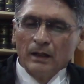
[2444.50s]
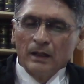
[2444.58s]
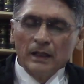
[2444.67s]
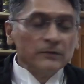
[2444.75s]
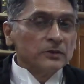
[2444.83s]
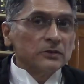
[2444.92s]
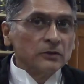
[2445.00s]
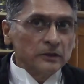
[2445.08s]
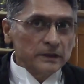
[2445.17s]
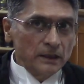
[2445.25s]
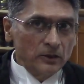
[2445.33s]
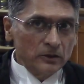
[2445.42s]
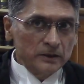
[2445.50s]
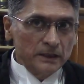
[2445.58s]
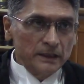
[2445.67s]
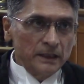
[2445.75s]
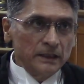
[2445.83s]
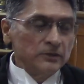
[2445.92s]
He was not
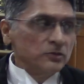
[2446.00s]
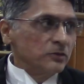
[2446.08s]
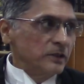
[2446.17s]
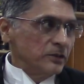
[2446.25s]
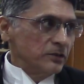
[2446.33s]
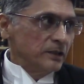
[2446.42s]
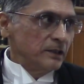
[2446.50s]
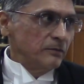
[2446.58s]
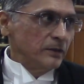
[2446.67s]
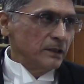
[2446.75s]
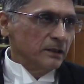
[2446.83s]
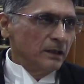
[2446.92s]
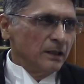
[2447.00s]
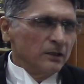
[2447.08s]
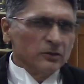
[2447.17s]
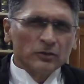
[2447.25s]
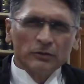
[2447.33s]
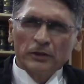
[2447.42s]
allotted any judicial work.
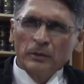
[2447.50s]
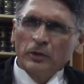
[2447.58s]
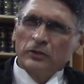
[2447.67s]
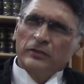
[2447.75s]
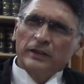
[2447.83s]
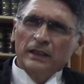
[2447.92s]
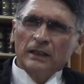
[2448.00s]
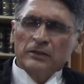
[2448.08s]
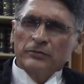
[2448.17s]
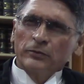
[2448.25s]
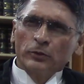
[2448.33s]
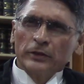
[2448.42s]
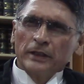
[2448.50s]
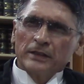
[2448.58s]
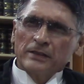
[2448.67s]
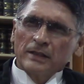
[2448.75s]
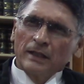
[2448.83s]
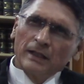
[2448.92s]
So for about 3 years, 4
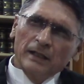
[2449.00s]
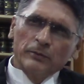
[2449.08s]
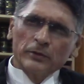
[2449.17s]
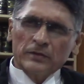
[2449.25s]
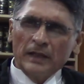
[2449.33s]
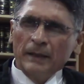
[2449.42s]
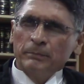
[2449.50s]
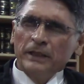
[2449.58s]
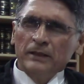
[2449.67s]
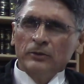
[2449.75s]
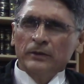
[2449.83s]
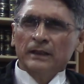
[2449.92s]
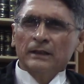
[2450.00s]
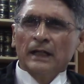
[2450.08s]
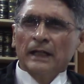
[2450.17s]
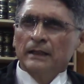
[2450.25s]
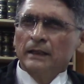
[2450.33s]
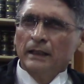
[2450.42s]
years, he was happy doing
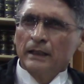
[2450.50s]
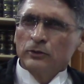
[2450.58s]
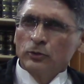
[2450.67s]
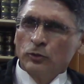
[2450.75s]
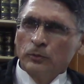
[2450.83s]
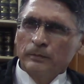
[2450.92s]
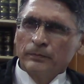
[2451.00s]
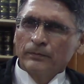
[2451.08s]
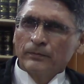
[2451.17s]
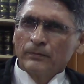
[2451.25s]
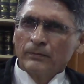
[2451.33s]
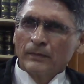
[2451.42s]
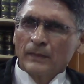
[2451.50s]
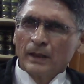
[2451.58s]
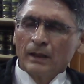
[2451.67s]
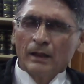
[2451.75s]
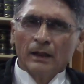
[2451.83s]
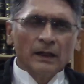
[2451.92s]
gardening at home,
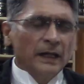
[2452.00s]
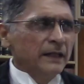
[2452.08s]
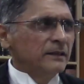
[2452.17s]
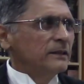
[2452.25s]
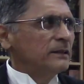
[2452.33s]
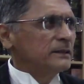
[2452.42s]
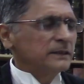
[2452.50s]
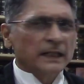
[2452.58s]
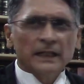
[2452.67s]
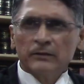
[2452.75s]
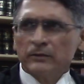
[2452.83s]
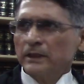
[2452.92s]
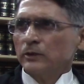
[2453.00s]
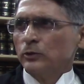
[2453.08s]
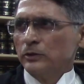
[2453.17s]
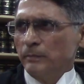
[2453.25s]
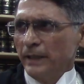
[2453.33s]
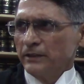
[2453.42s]
and he retired with a
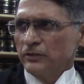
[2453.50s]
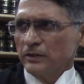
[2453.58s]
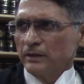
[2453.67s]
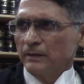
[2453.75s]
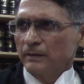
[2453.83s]
good pension.